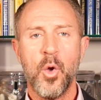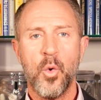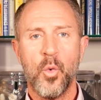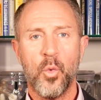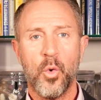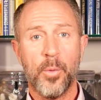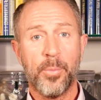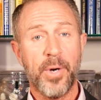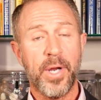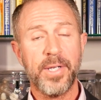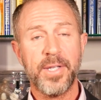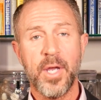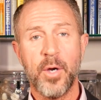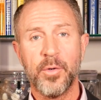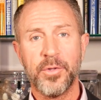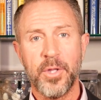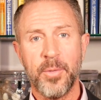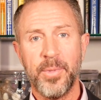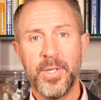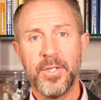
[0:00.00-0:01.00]
We'll break down
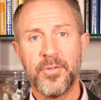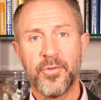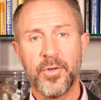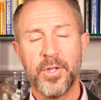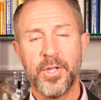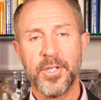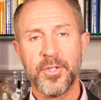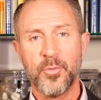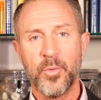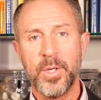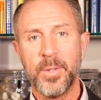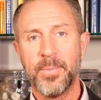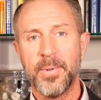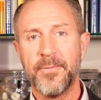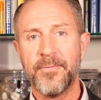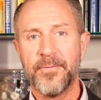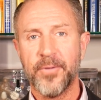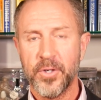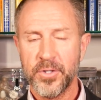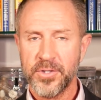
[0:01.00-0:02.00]
what that means for you this week,
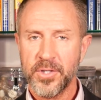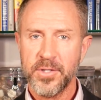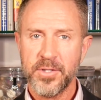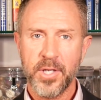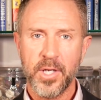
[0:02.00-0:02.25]
but first let's